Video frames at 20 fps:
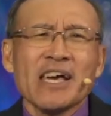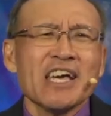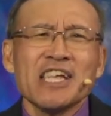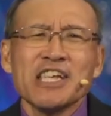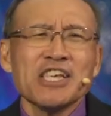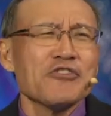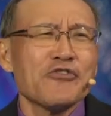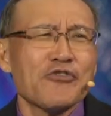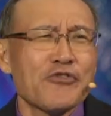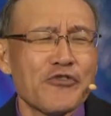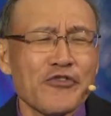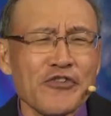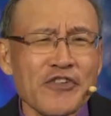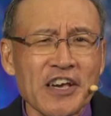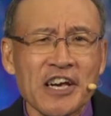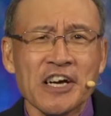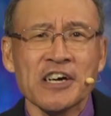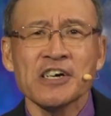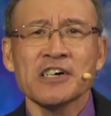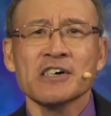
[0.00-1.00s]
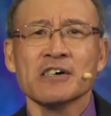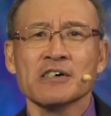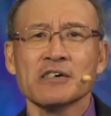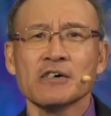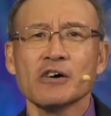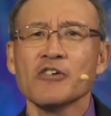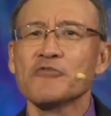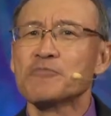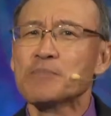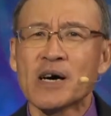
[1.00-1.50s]
any fear
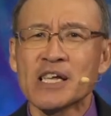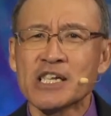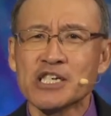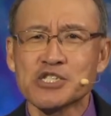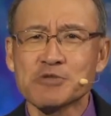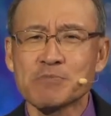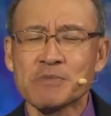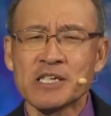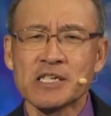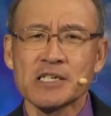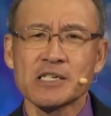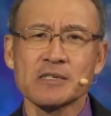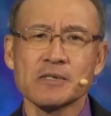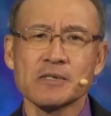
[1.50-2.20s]
of punishment.